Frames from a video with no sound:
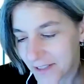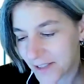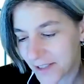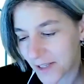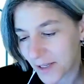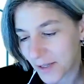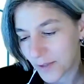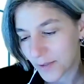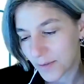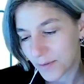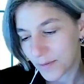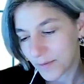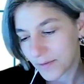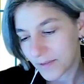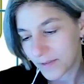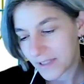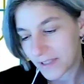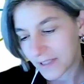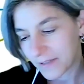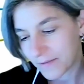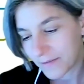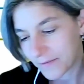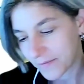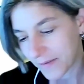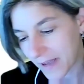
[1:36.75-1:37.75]
So
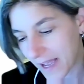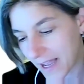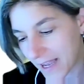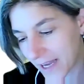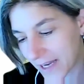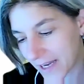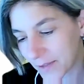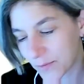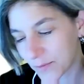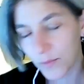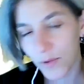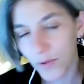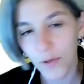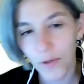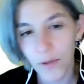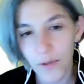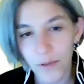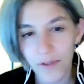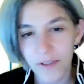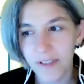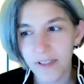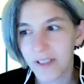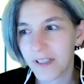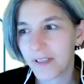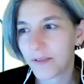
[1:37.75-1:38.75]
define
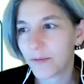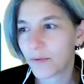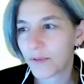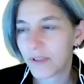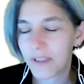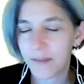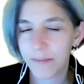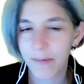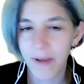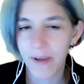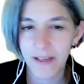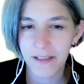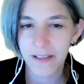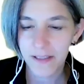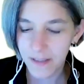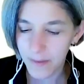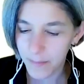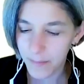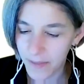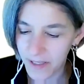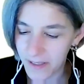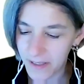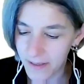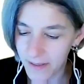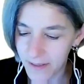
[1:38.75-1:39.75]
roles and
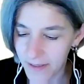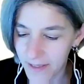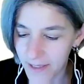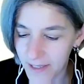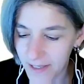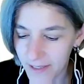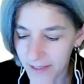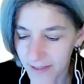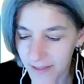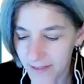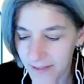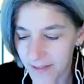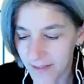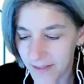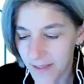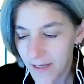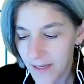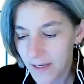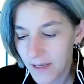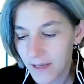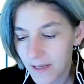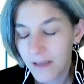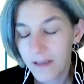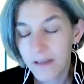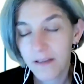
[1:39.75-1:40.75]
responsibilities,
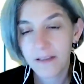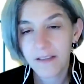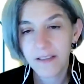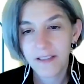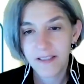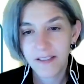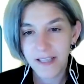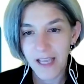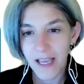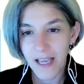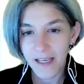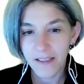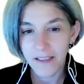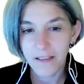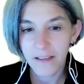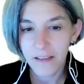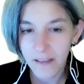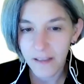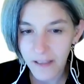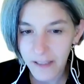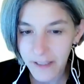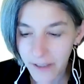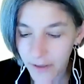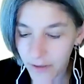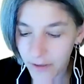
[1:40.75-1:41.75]
set
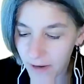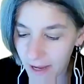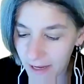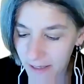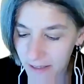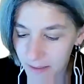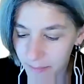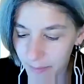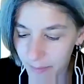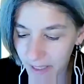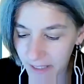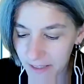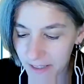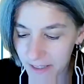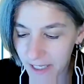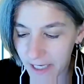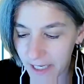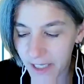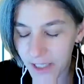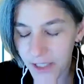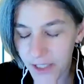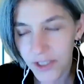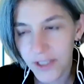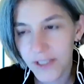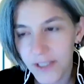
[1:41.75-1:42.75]
clear
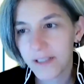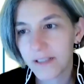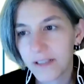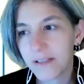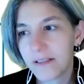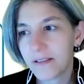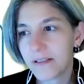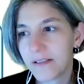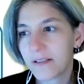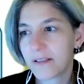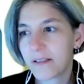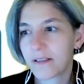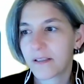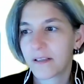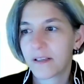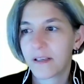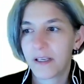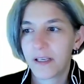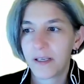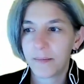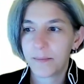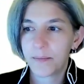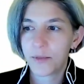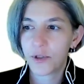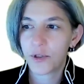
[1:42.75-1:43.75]
expectations,
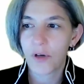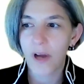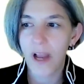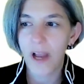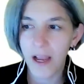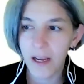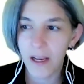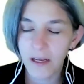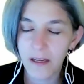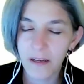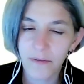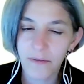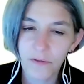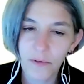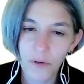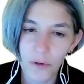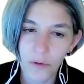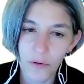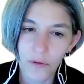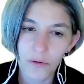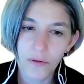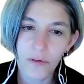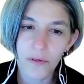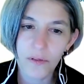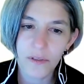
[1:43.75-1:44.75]
keep track of
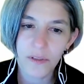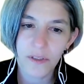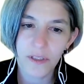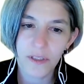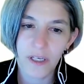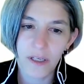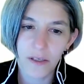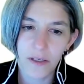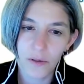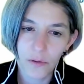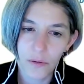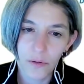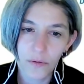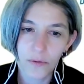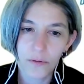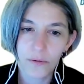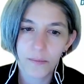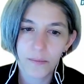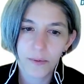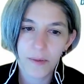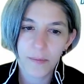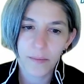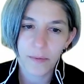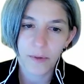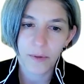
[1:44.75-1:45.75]
goals, and
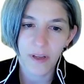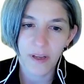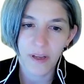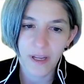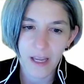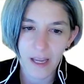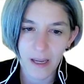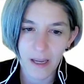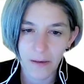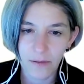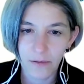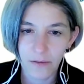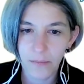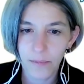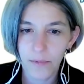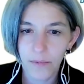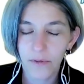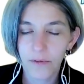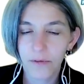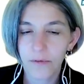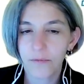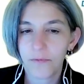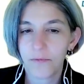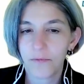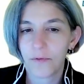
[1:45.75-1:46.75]
hold people
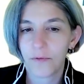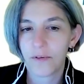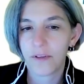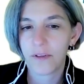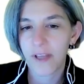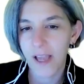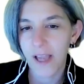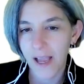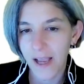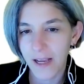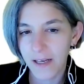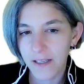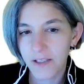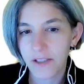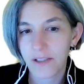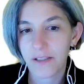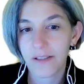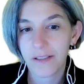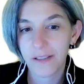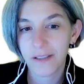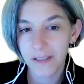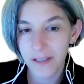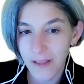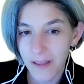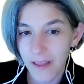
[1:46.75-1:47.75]
accountable for the
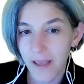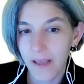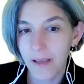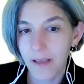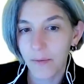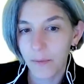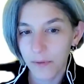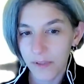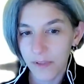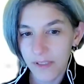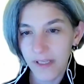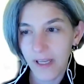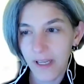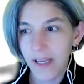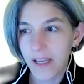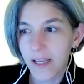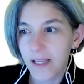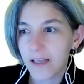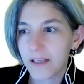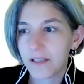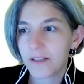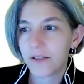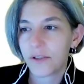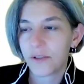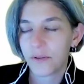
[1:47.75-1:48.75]
actions they will
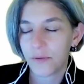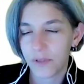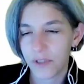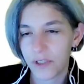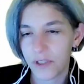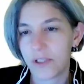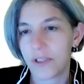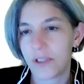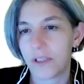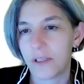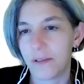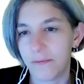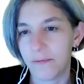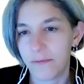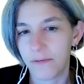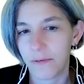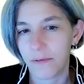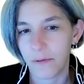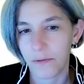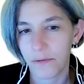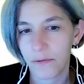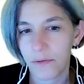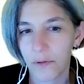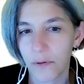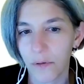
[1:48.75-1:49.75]
take to achieve
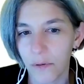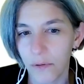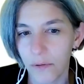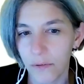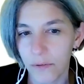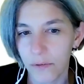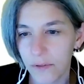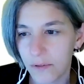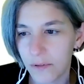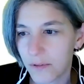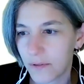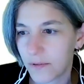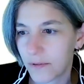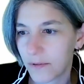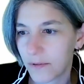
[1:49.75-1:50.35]
those goals.